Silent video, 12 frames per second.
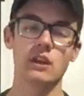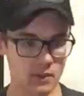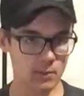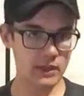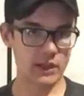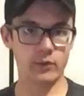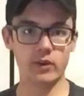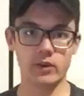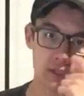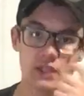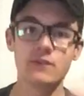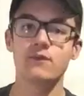The Black Widow,
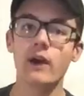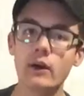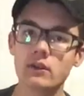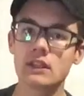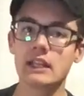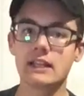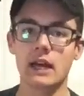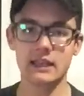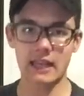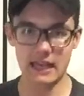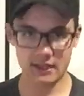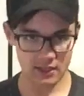she felt
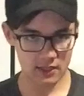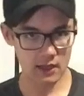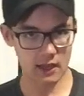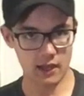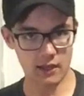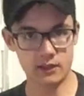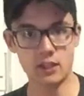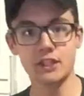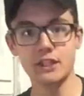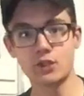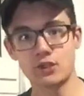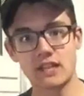that the
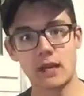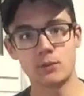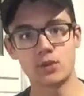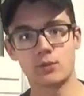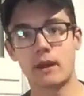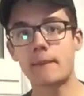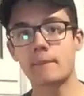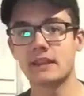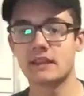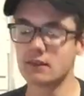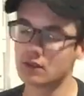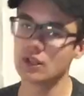legal side was right,
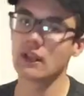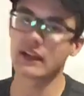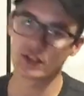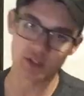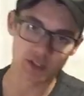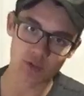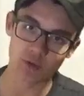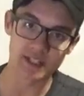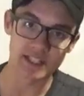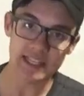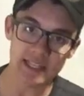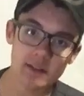but she actually joins
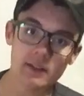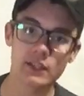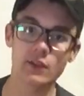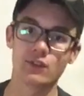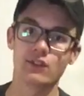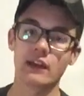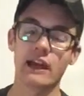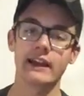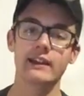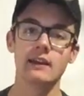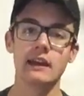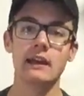the illegal side.